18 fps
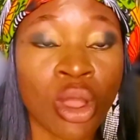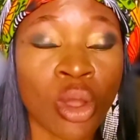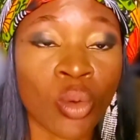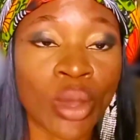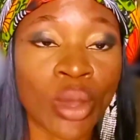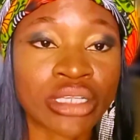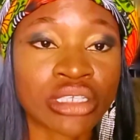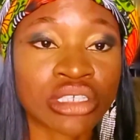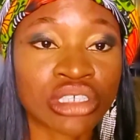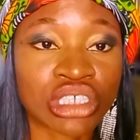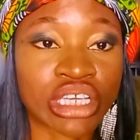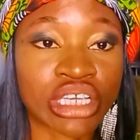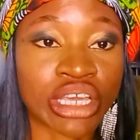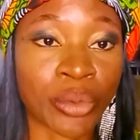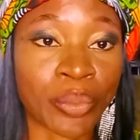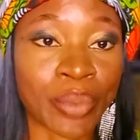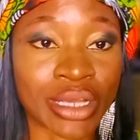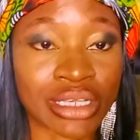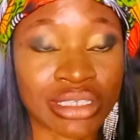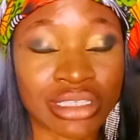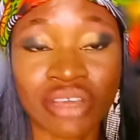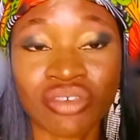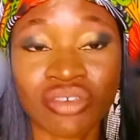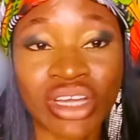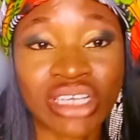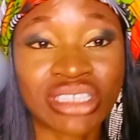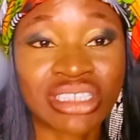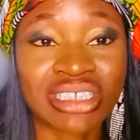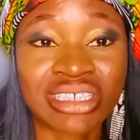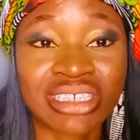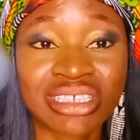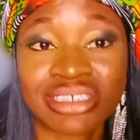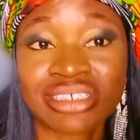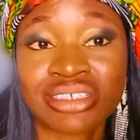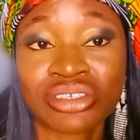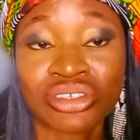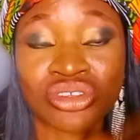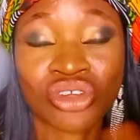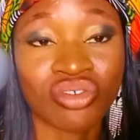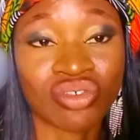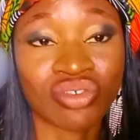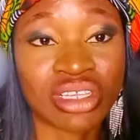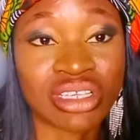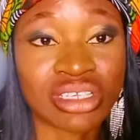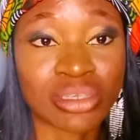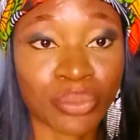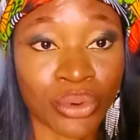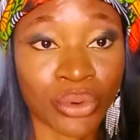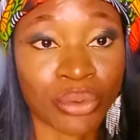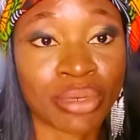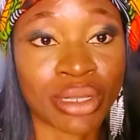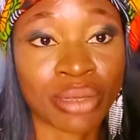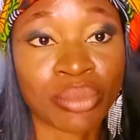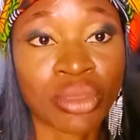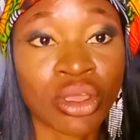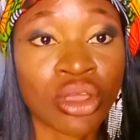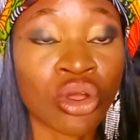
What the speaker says: Why didn't she help herself? Why didn't she solve this problem?